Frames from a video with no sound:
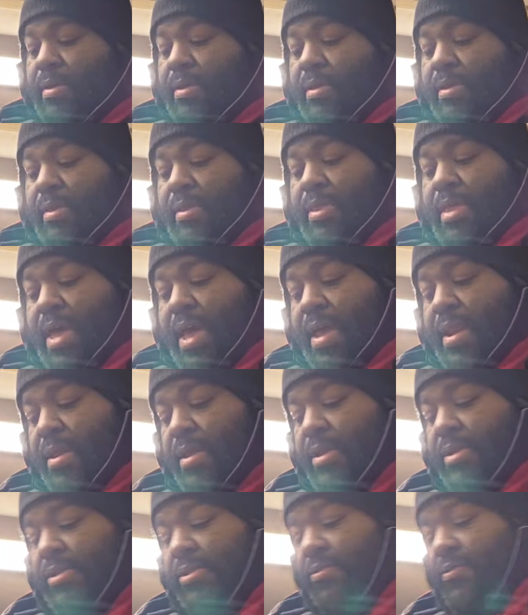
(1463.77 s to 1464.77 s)
That
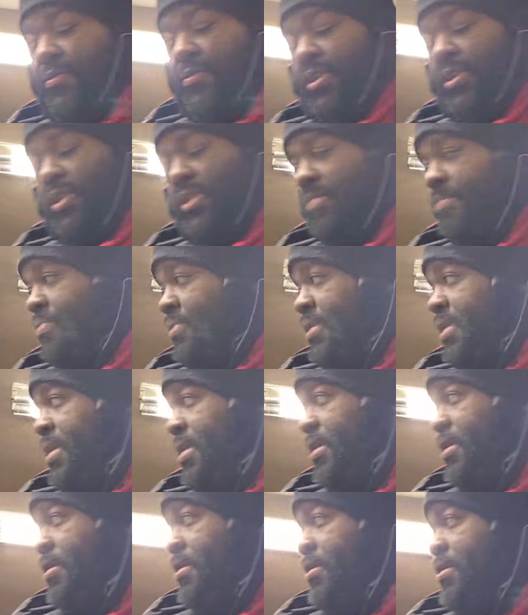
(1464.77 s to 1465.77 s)
is the Fishing
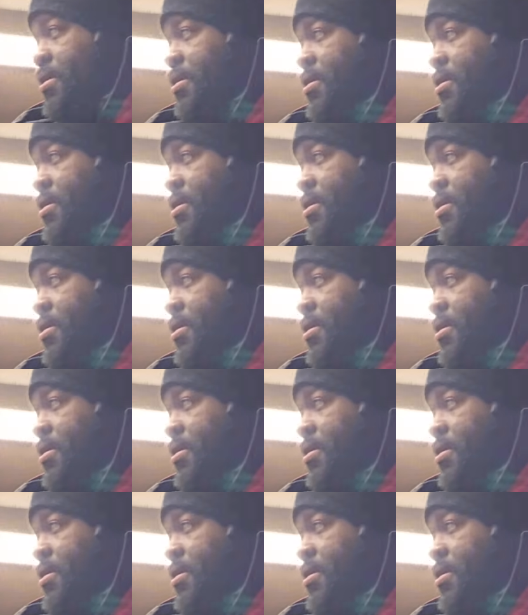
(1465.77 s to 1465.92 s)
Planet